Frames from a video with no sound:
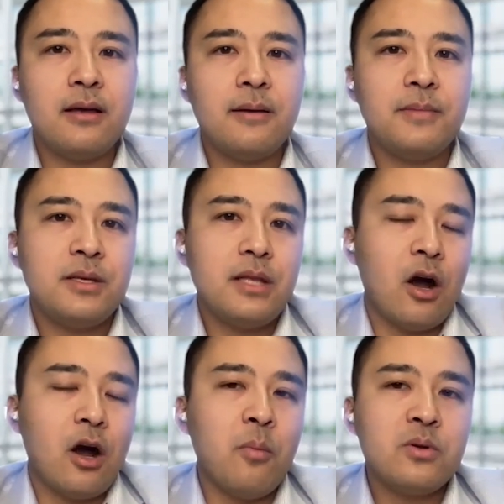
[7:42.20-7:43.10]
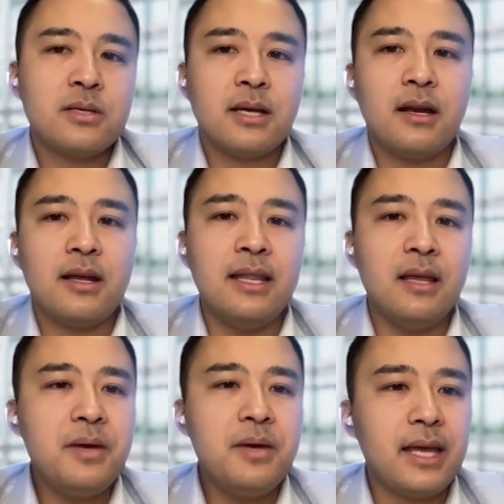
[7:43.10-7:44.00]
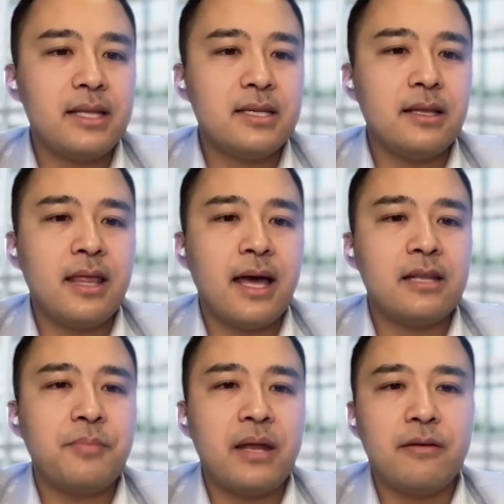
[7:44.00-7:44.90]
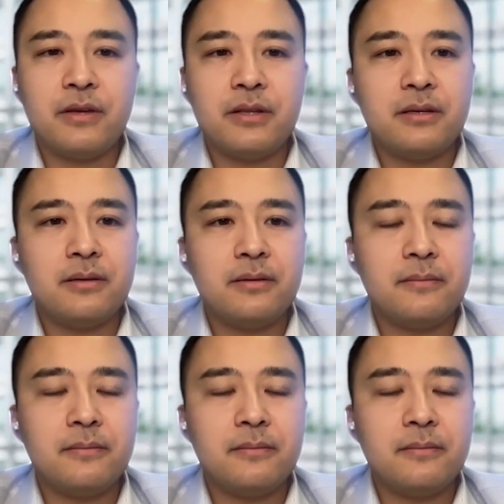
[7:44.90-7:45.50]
it almost kind of eliminates that benefit.